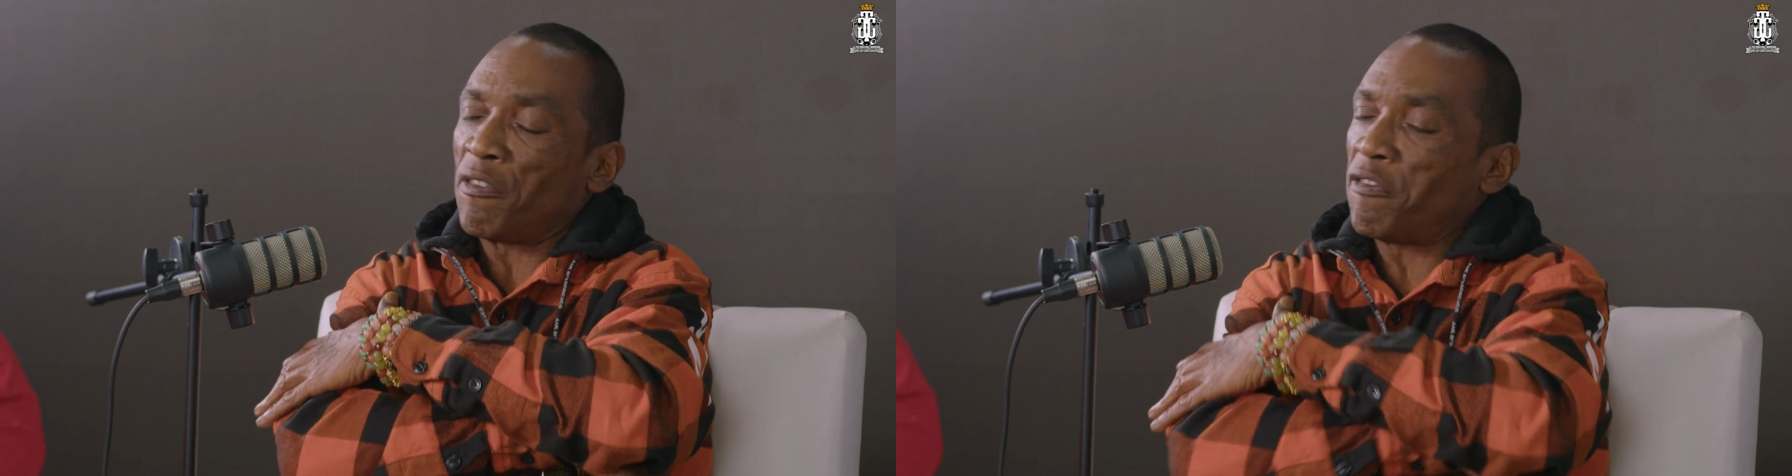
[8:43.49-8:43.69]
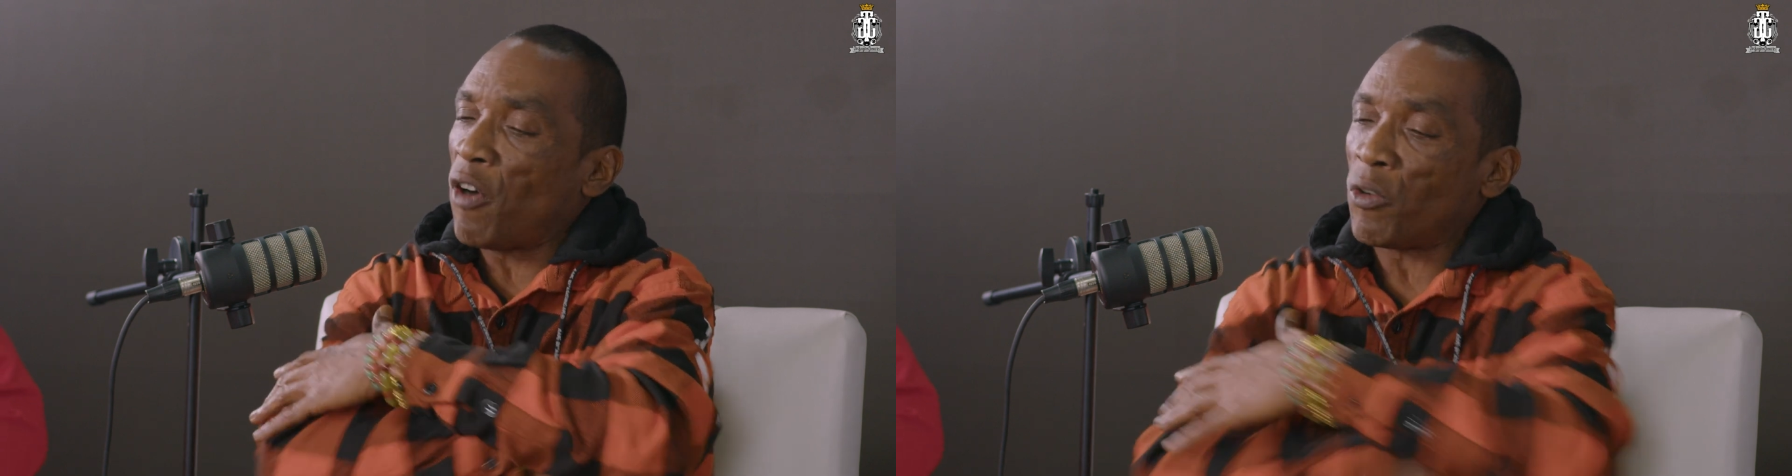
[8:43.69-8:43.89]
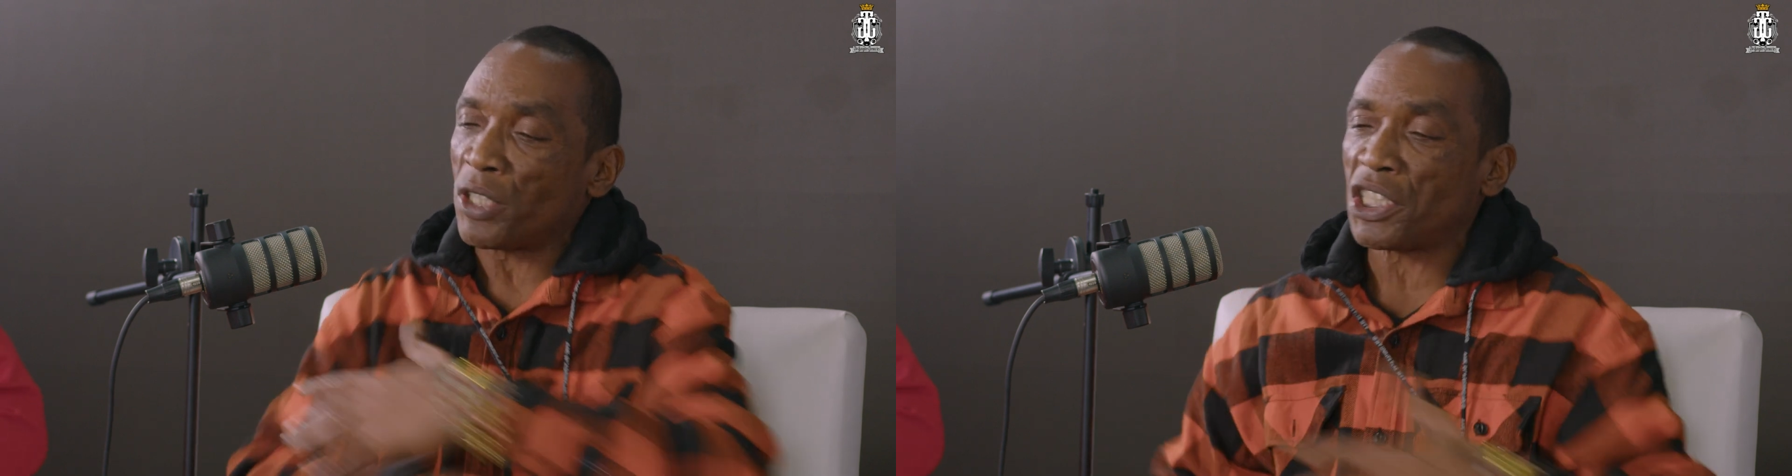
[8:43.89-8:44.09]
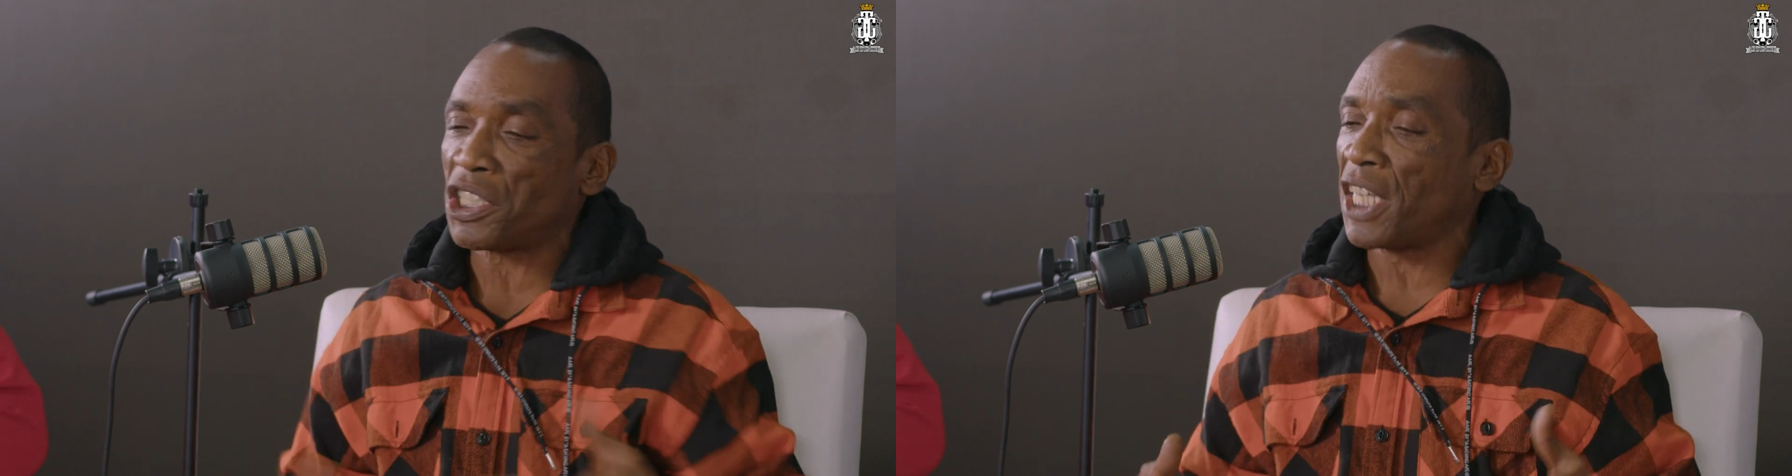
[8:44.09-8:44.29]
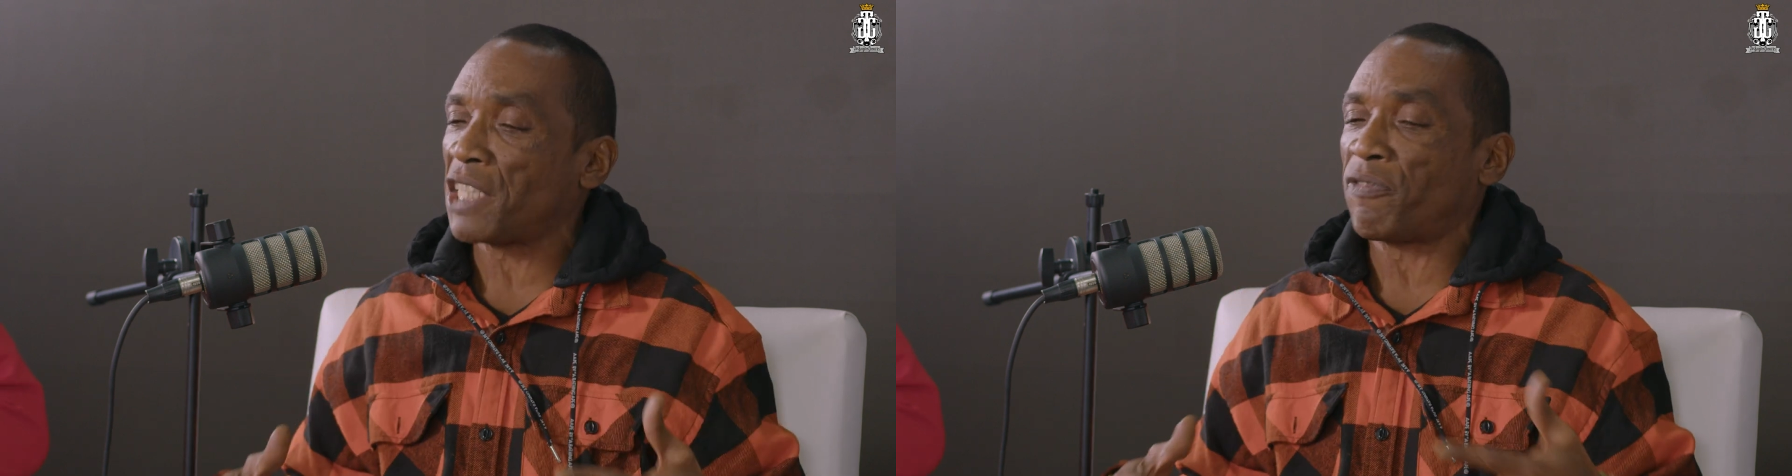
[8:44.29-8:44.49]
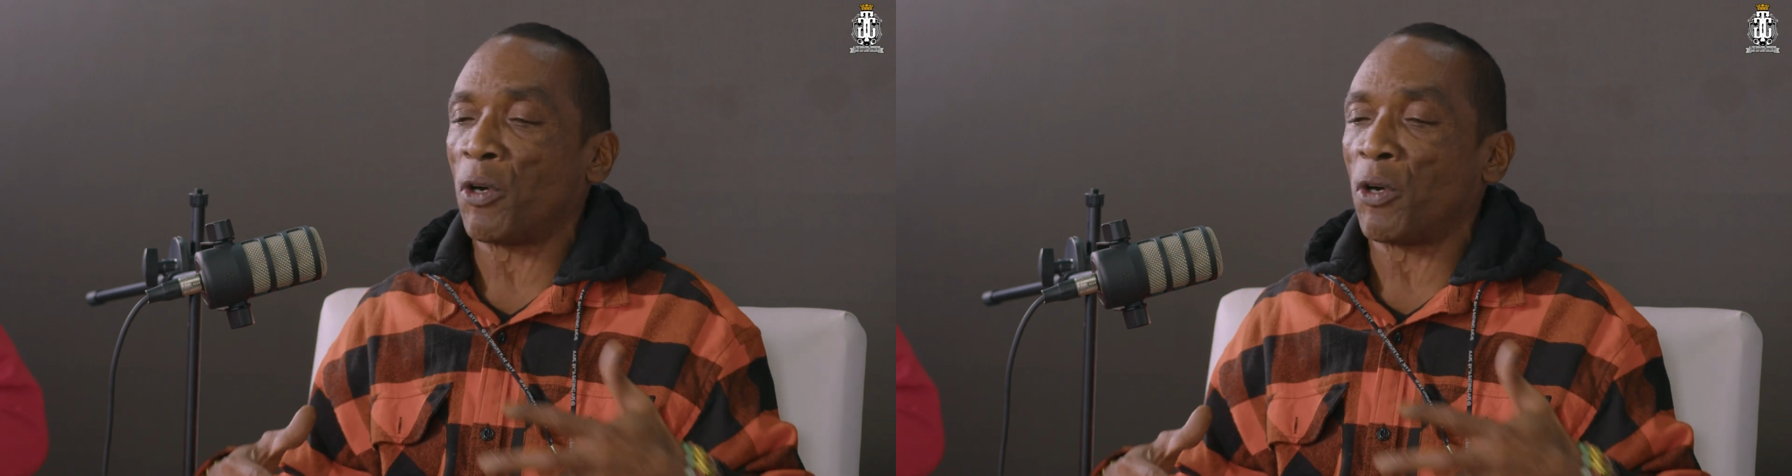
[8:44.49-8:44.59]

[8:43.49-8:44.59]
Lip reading: 46,